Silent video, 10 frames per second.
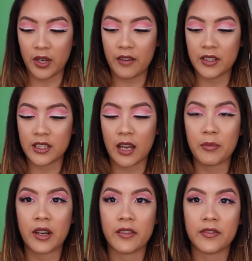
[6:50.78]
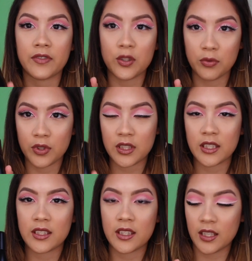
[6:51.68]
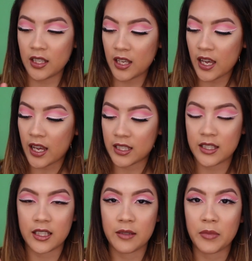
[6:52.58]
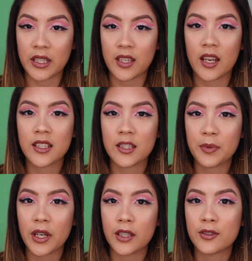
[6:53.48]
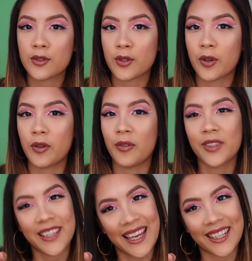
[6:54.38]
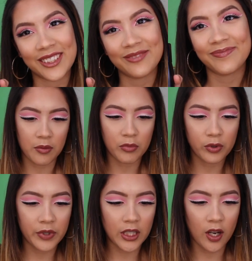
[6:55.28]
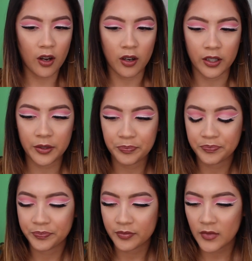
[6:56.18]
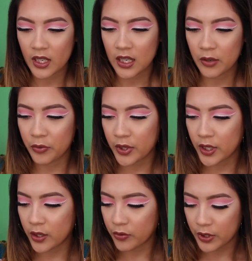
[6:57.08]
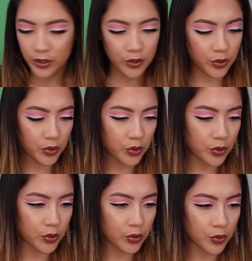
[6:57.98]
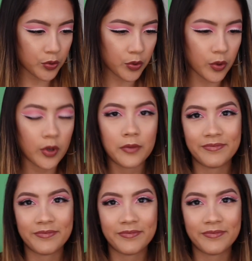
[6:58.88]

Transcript: every time I've used this as my setting spray. So yeah. Okay, moving on, we're going to do